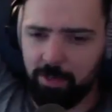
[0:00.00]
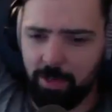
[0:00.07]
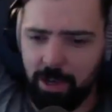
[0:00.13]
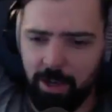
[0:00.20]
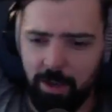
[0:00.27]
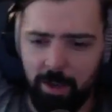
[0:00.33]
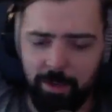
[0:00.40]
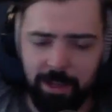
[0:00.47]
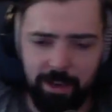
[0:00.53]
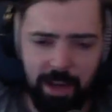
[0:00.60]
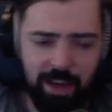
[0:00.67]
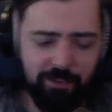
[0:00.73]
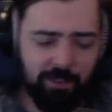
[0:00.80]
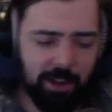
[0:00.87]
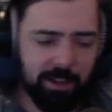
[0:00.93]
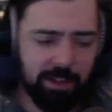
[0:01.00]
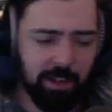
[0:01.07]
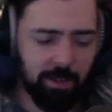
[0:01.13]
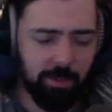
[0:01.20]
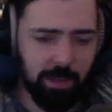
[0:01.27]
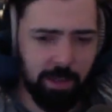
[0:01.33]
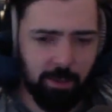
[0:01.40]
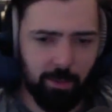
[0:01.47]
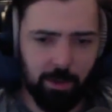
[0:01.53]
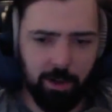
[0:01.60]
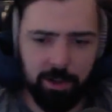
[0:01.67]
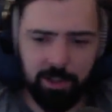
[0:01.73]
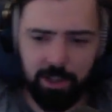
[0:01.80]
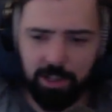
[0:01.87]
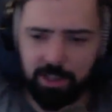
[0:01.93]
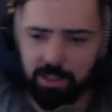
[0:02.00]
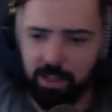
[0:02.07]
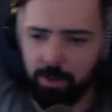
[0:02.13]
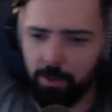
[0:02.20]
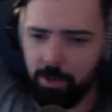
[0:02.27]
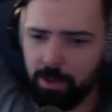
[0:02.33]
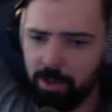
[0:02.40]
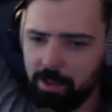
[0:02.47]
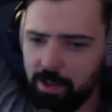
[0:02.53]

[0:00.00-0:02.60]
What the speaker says: I find something that works and I stick with it, and